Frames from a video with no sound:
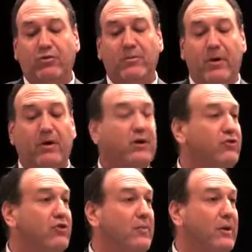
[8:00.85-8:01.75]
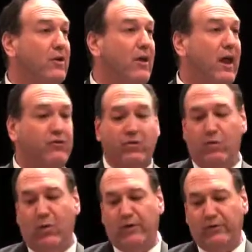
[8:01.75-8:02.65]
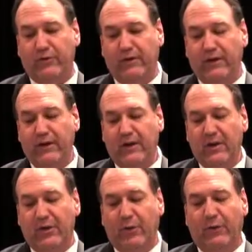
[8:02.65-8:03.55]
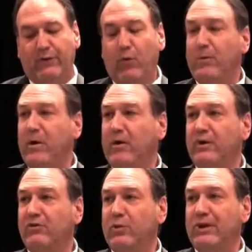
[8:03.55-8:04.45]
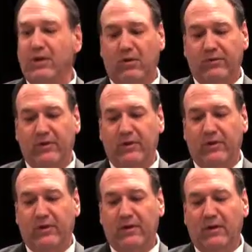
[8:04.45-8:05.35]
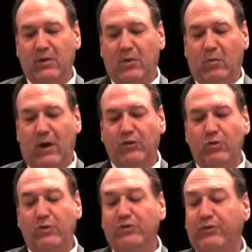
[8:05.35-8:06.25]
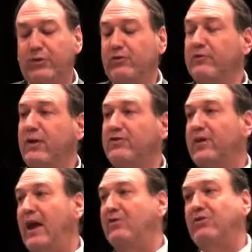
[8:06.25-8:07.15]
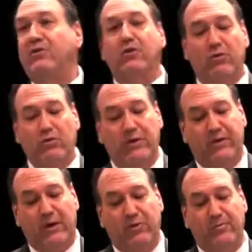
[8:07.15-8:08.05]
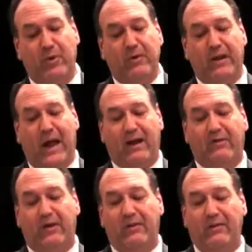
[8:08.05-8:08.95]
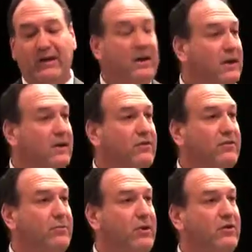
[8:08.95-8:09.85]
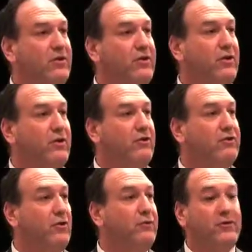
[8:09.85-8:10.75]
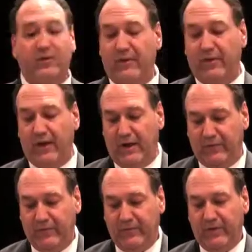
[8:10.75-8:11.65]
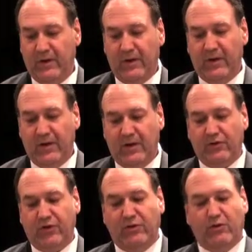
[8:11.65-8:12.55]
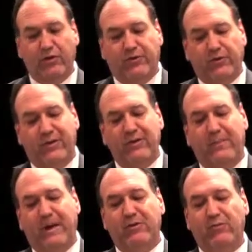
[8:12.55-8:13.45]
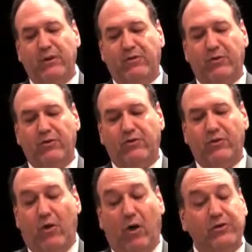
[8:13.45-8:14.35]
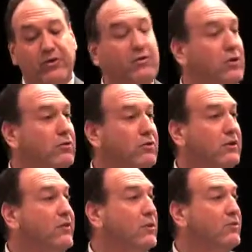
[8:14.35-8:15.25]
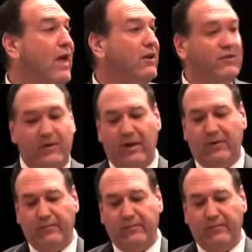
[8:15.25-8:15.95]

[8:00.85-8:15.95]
American ship in international waters. 34 Americans were killed. While numerous official investigations concluded that it was merely an accident, conspiracy theories surfaced nonetheless. Judge Cristol's independent research also concluded that it was accidental.